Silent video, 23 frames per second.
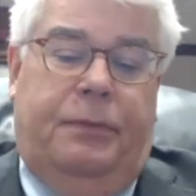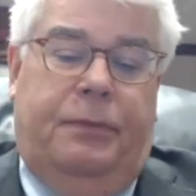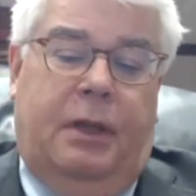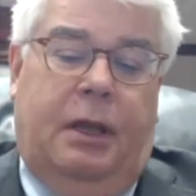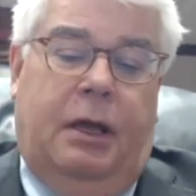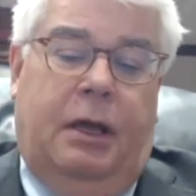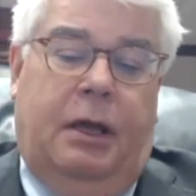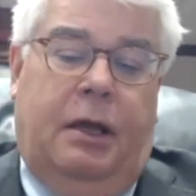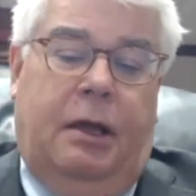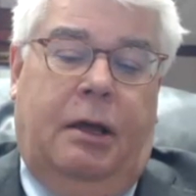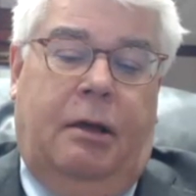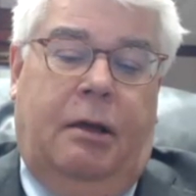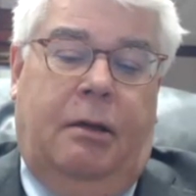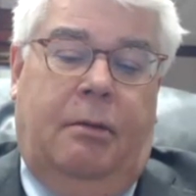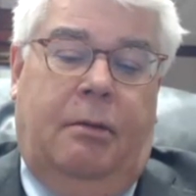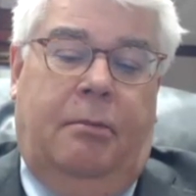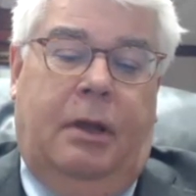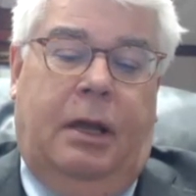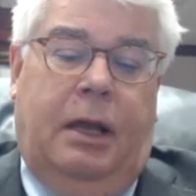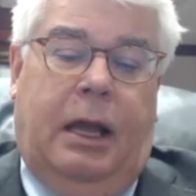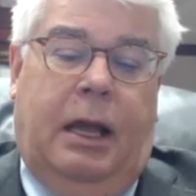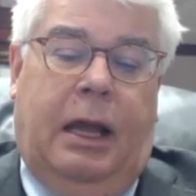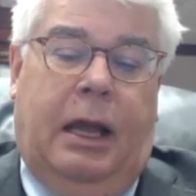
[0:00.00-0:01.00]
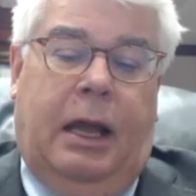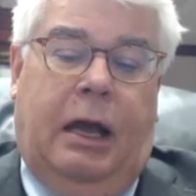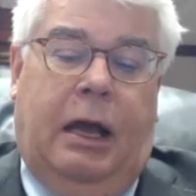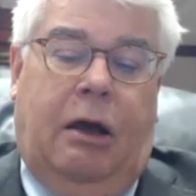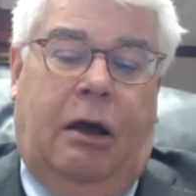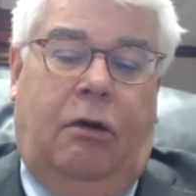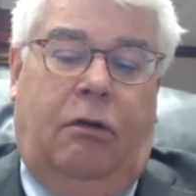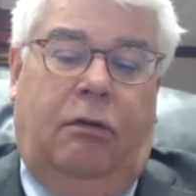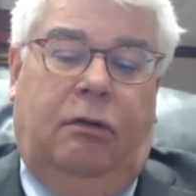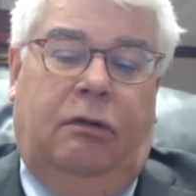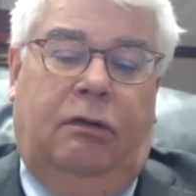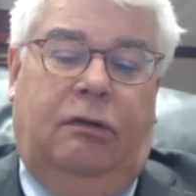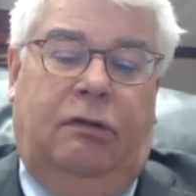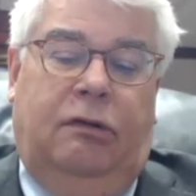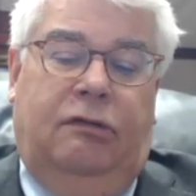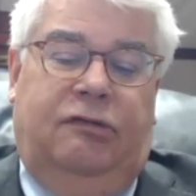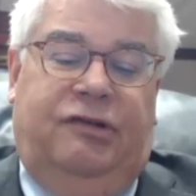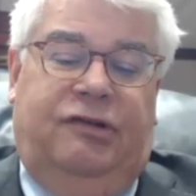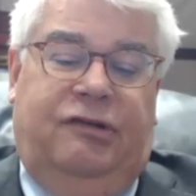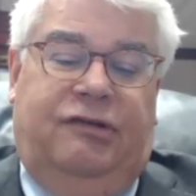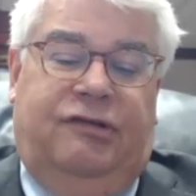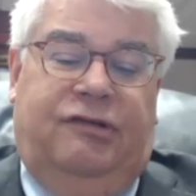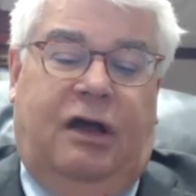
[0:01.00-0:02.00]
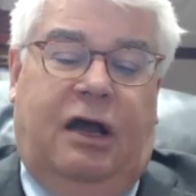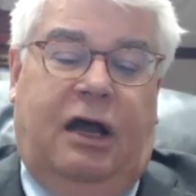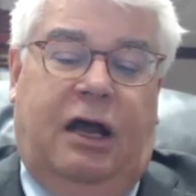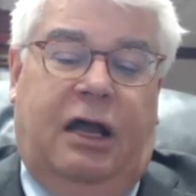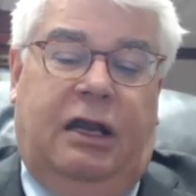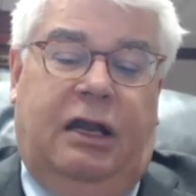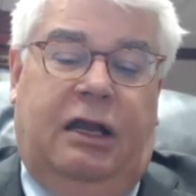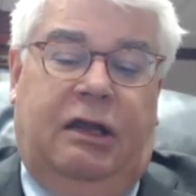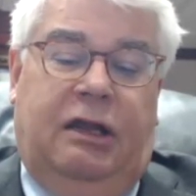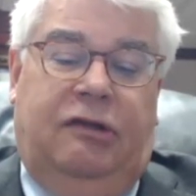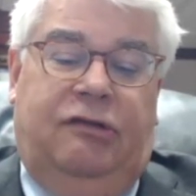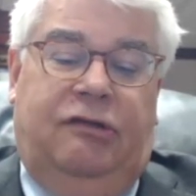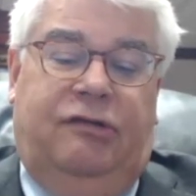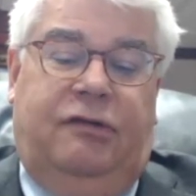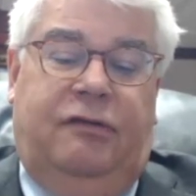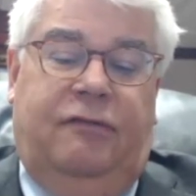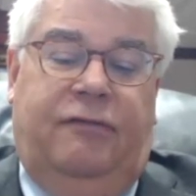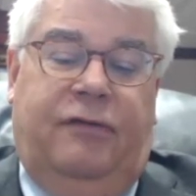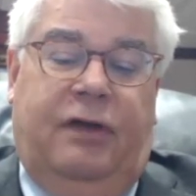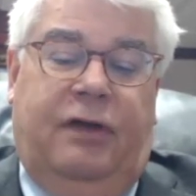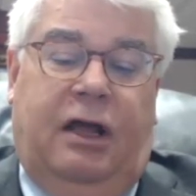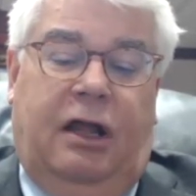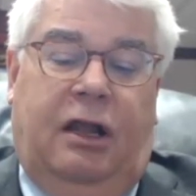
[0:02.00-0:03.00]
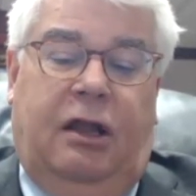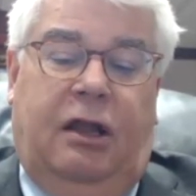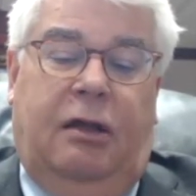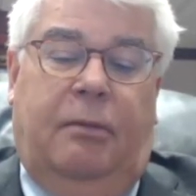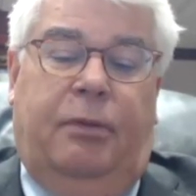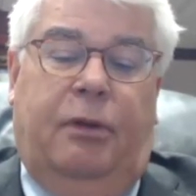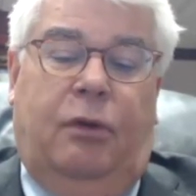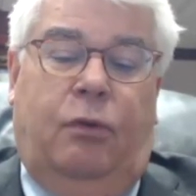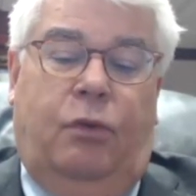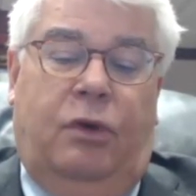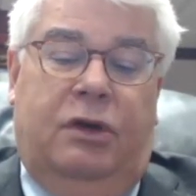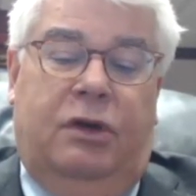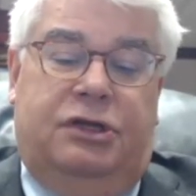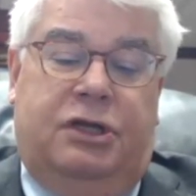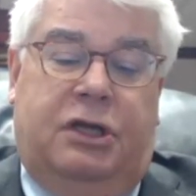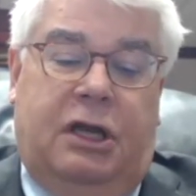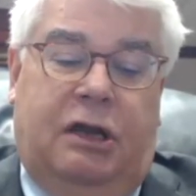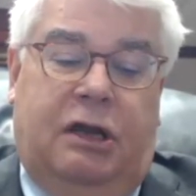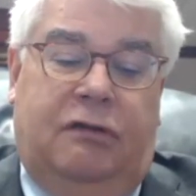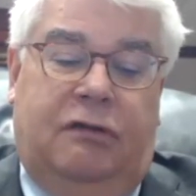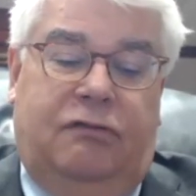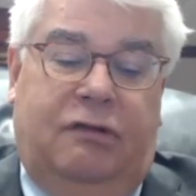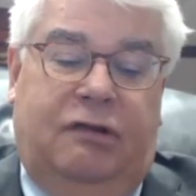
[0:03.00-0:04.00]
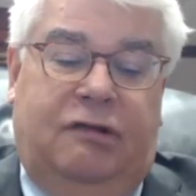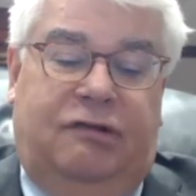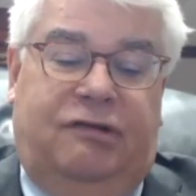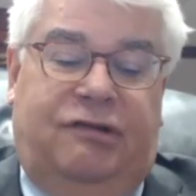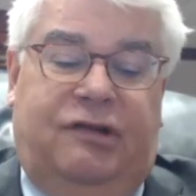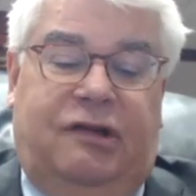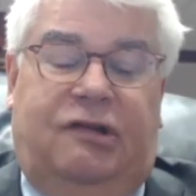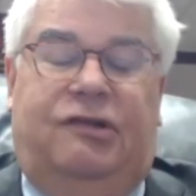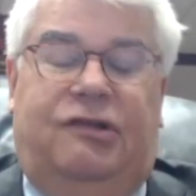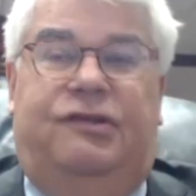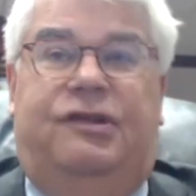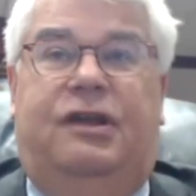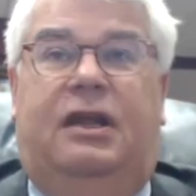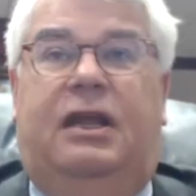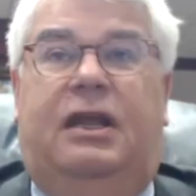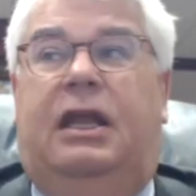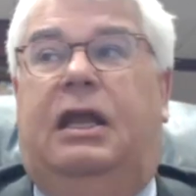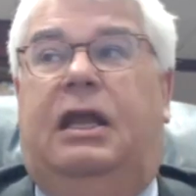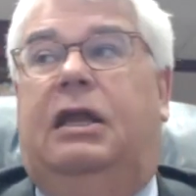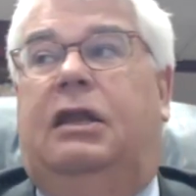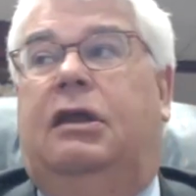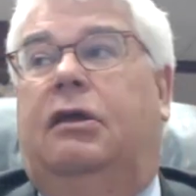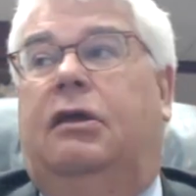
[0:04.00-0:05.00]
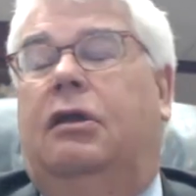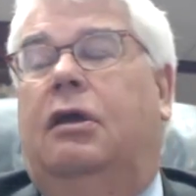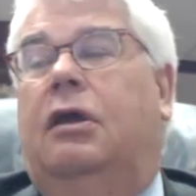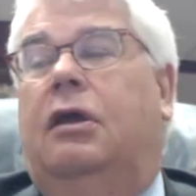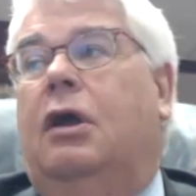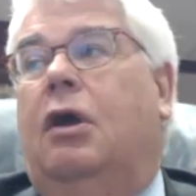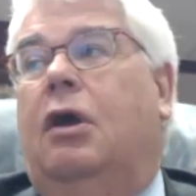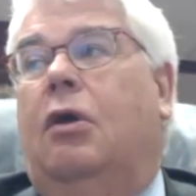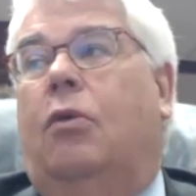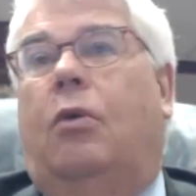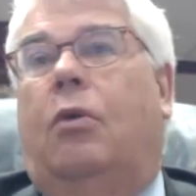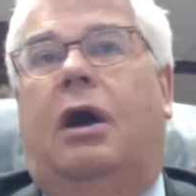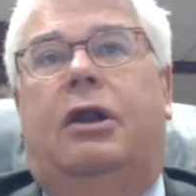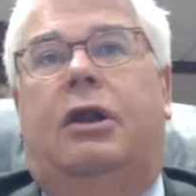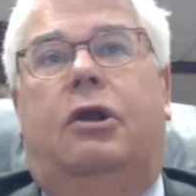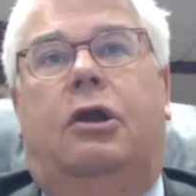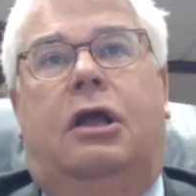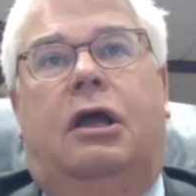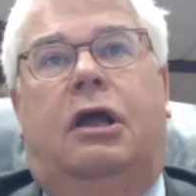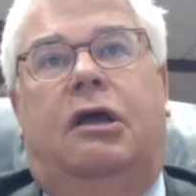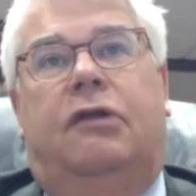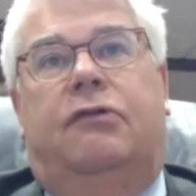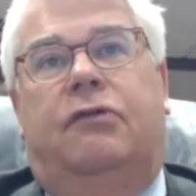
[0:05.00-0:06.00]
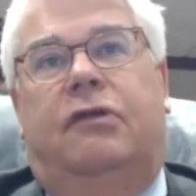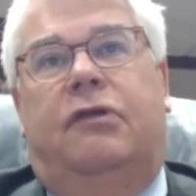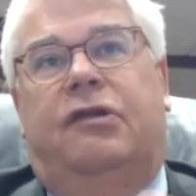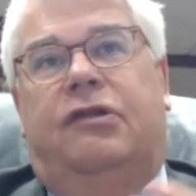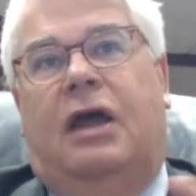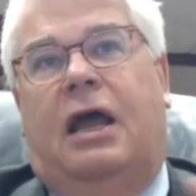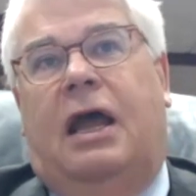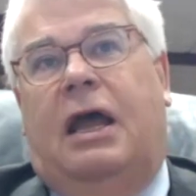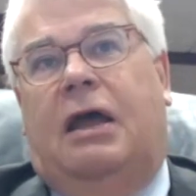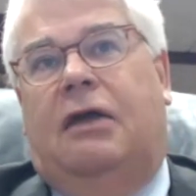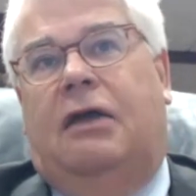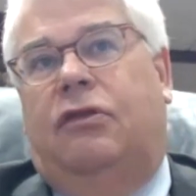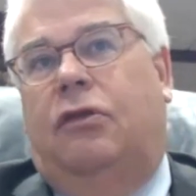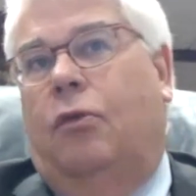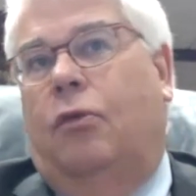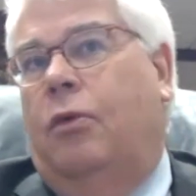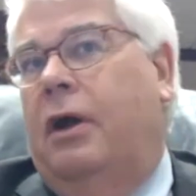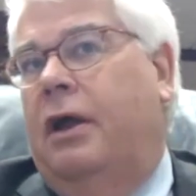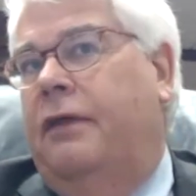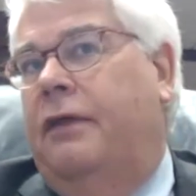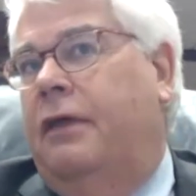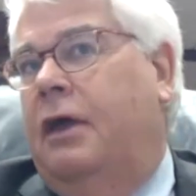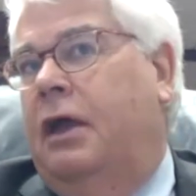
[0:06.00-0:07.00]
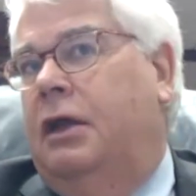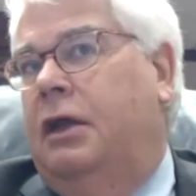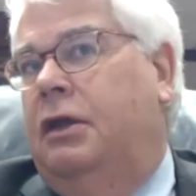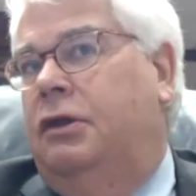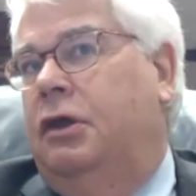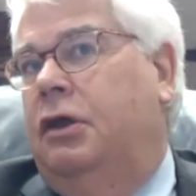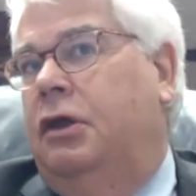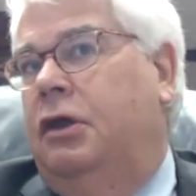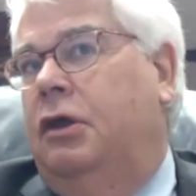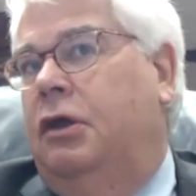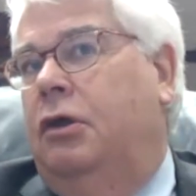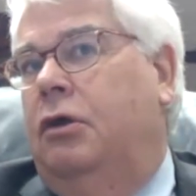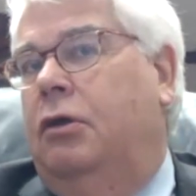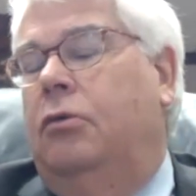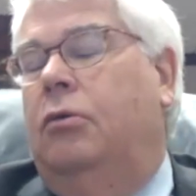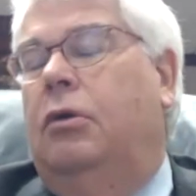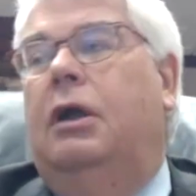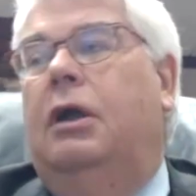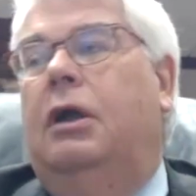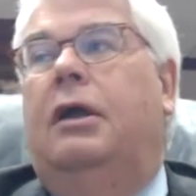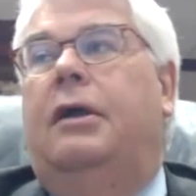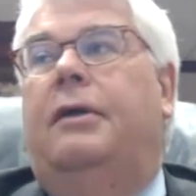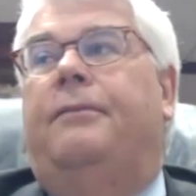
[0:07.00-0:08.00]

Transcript: how societies develop and which countries succeed and why do countries act the way they do